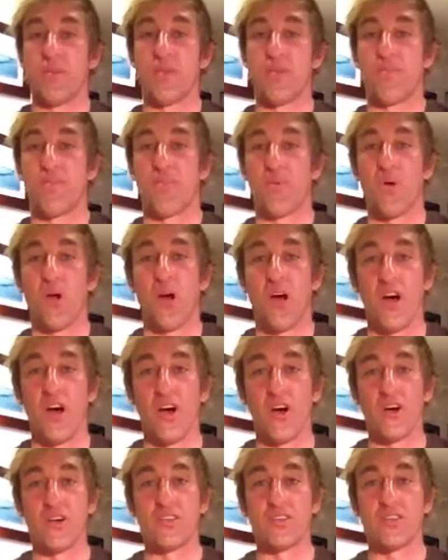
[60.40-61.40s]
of the
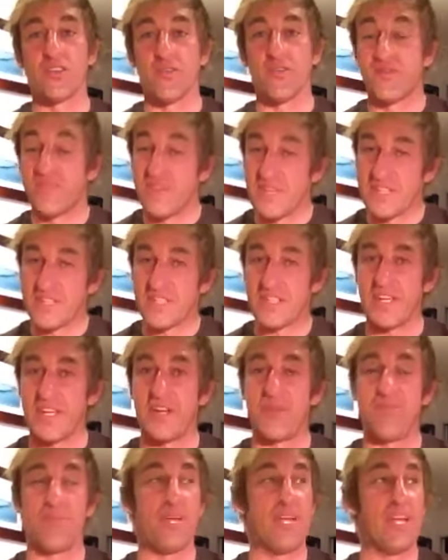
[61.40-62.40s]
bros
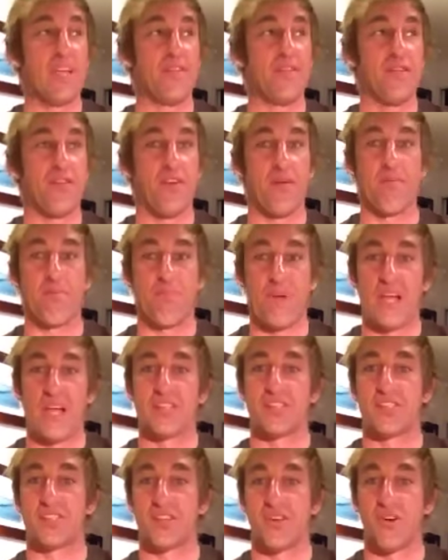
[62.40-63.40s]
visited me from
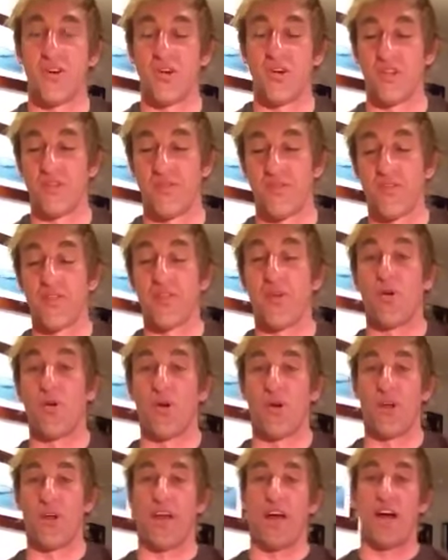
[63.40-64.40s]
Pensacola,
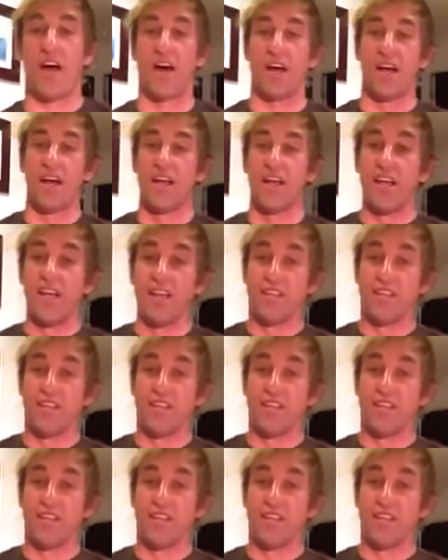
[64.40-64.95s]
Florida.